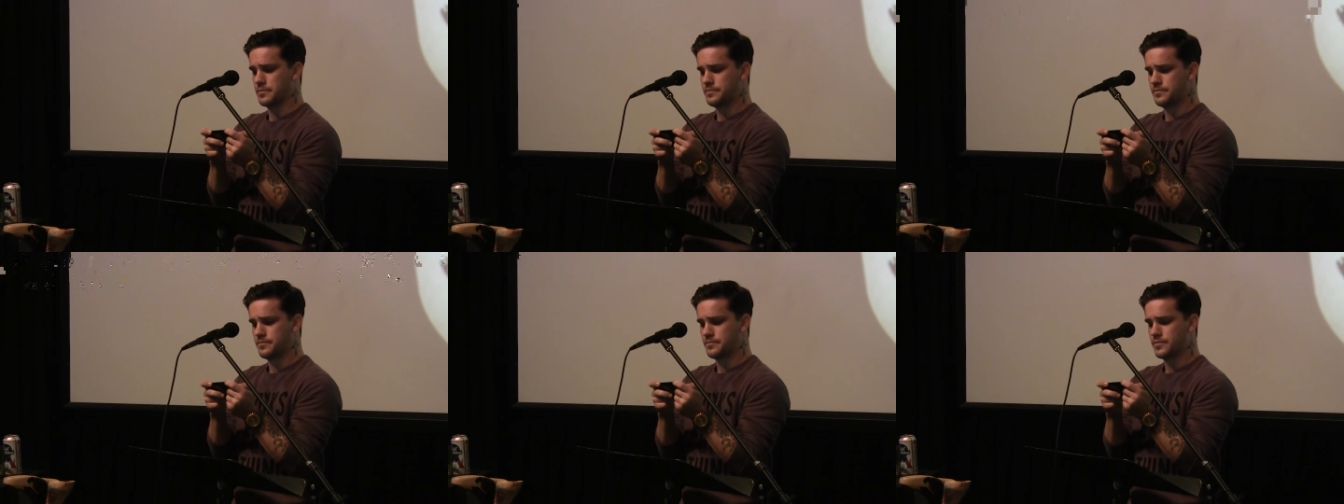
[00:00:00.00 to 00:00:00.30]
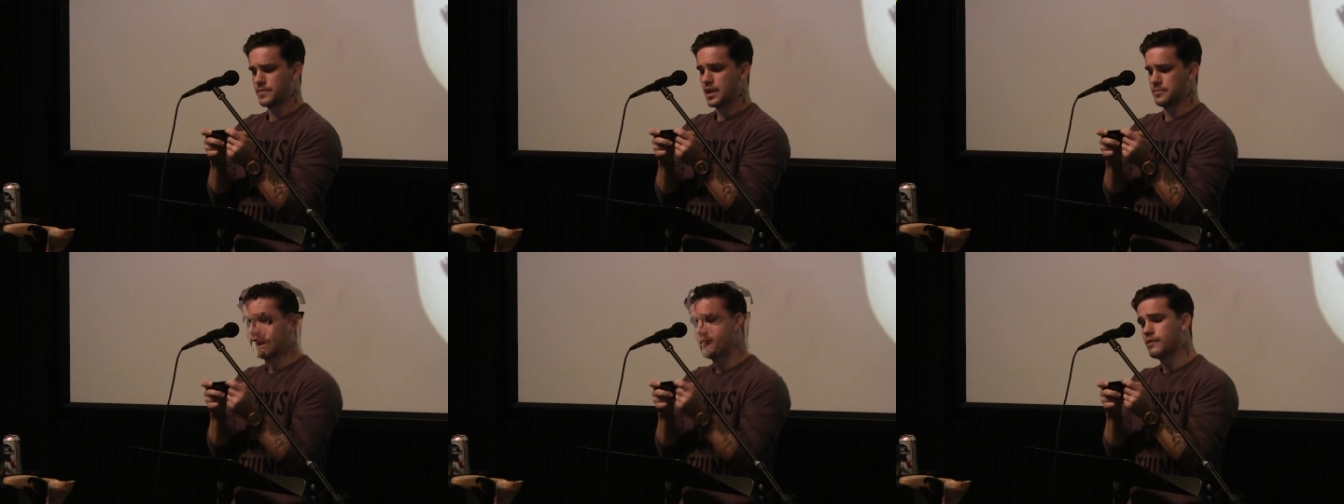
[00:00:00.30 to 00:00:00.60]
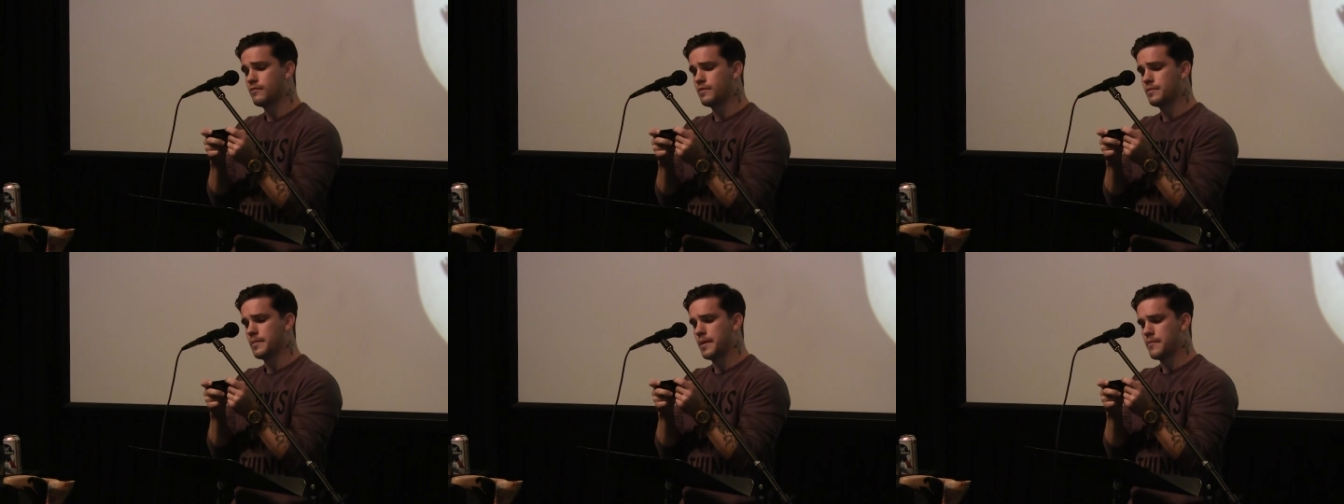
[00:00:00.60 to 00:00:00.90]
Jim
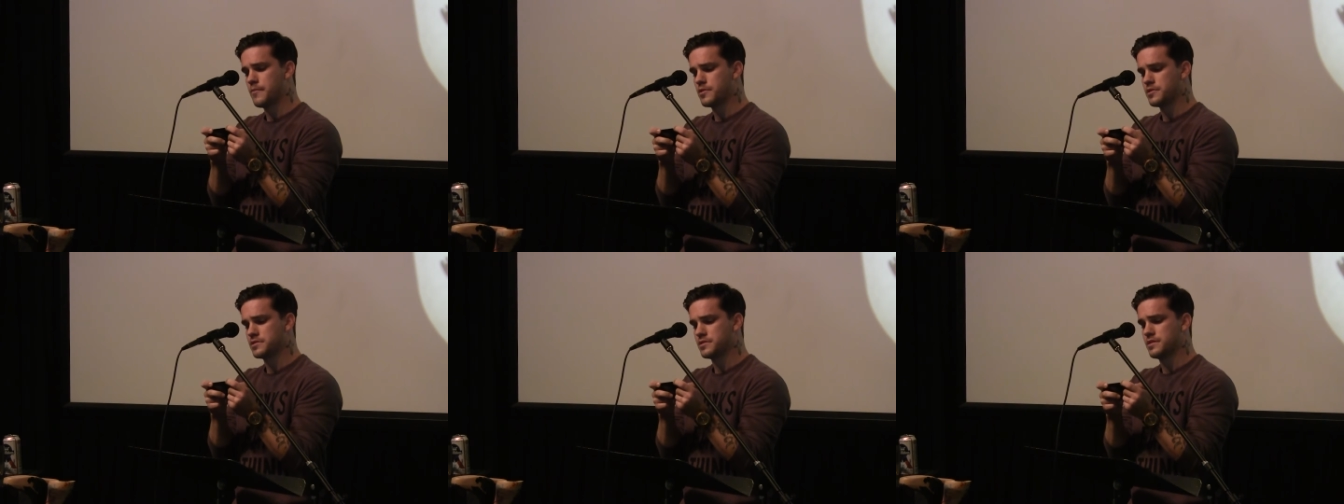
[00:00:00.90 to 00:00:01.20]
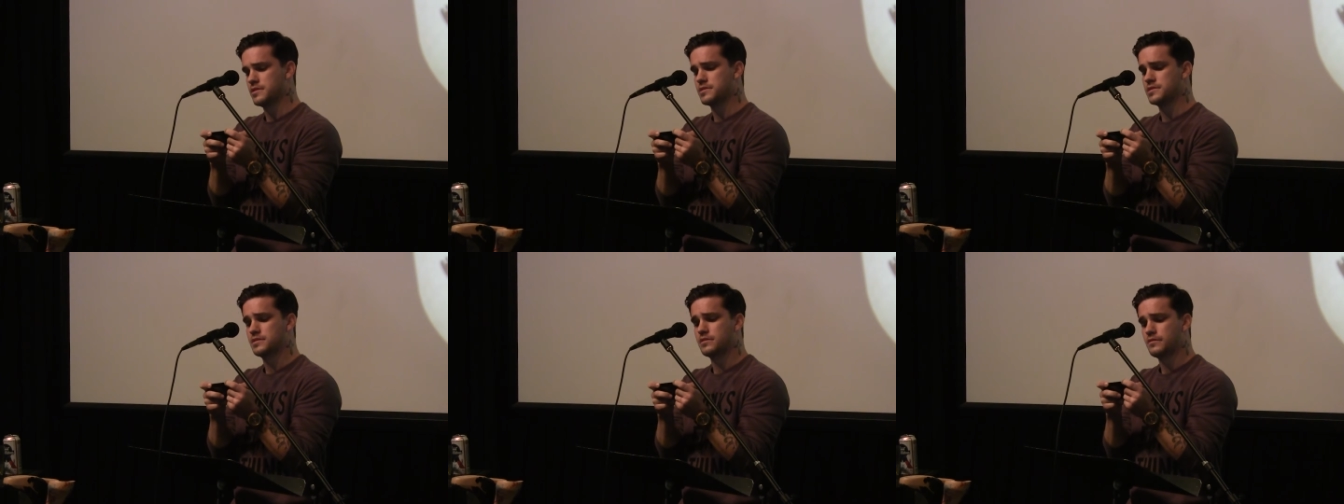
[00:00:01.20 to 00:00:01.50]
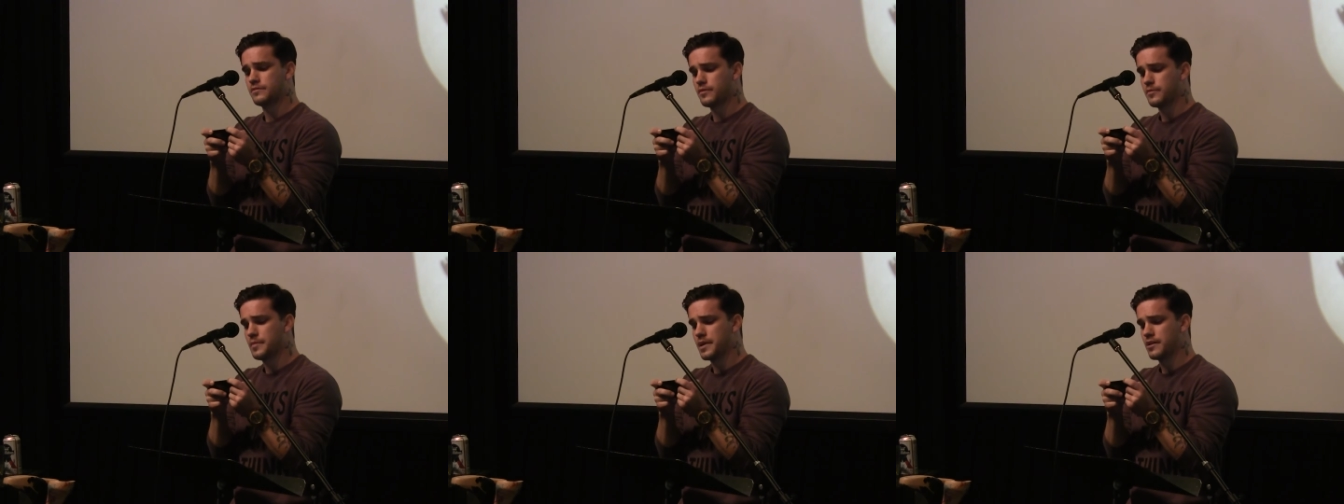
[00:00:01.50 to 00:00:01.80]
Carrey remembers the
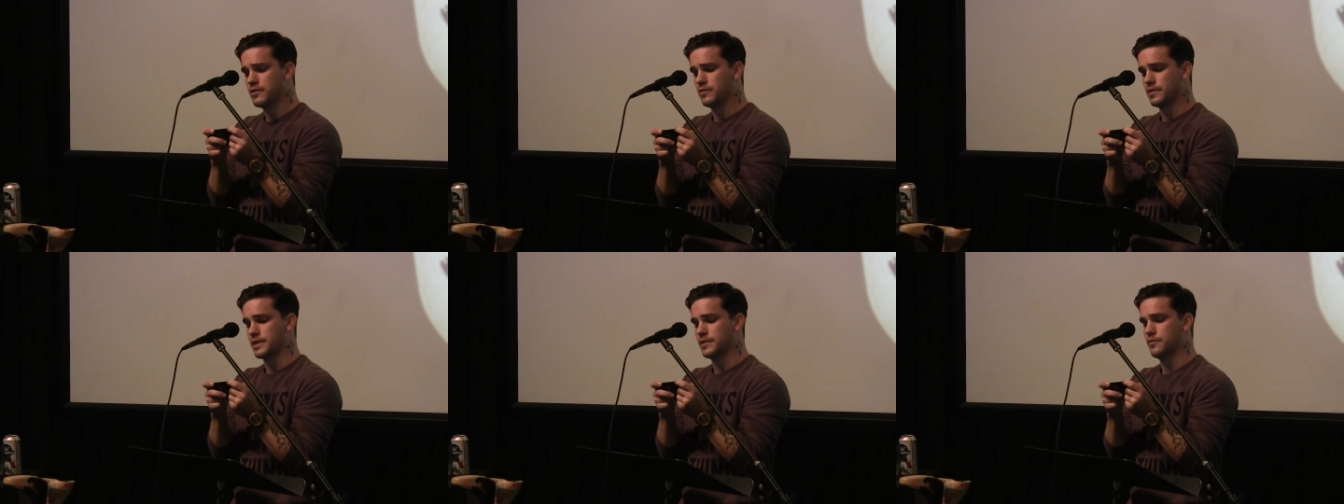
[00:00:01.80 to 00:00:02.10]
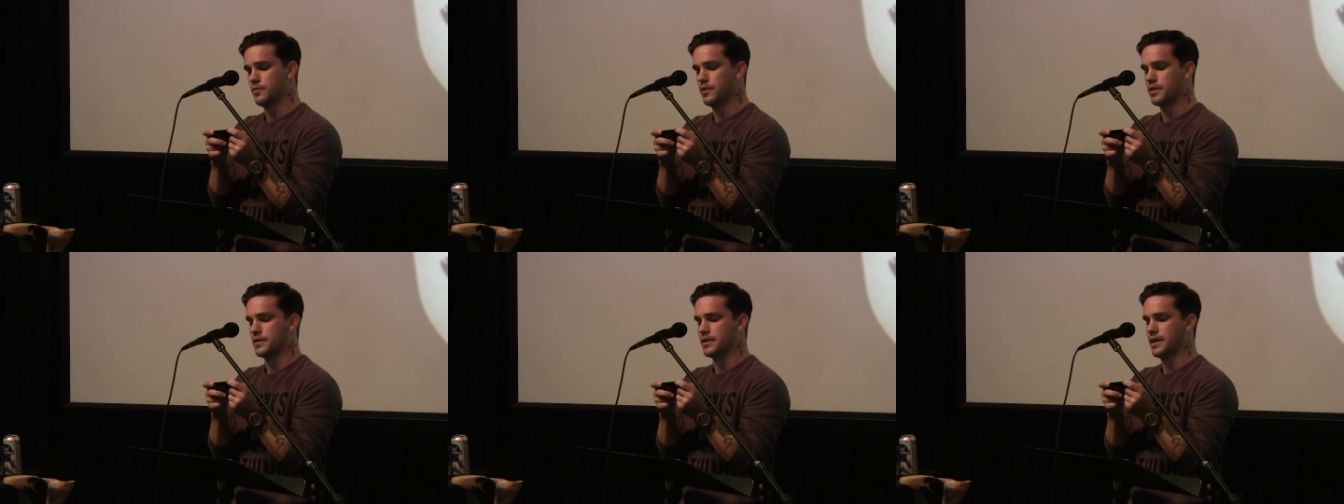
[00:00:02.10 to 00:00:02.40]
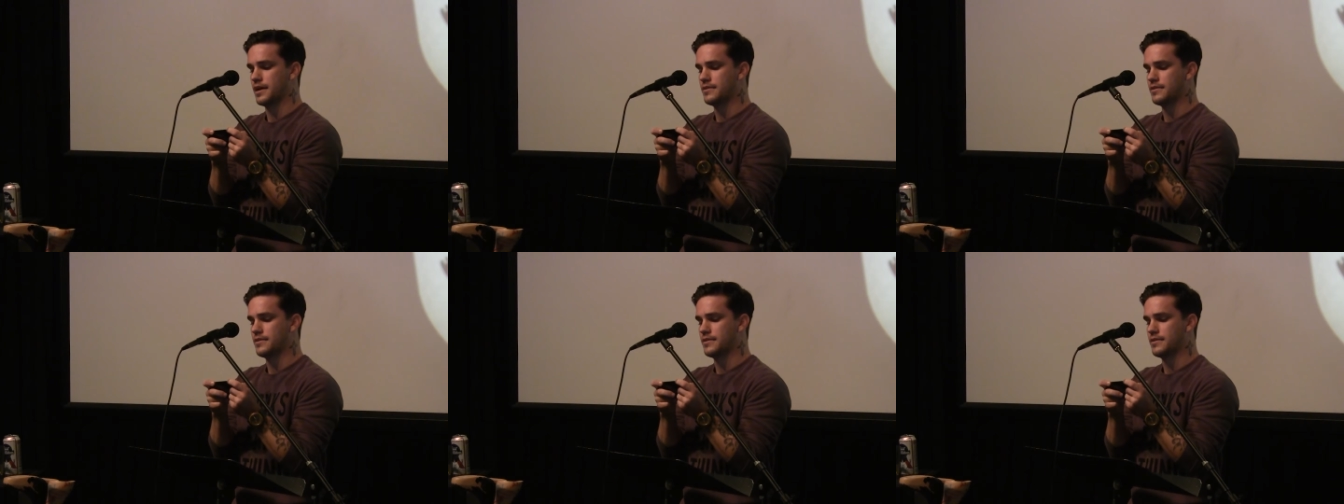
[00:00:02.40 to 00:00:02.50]
silver medal he won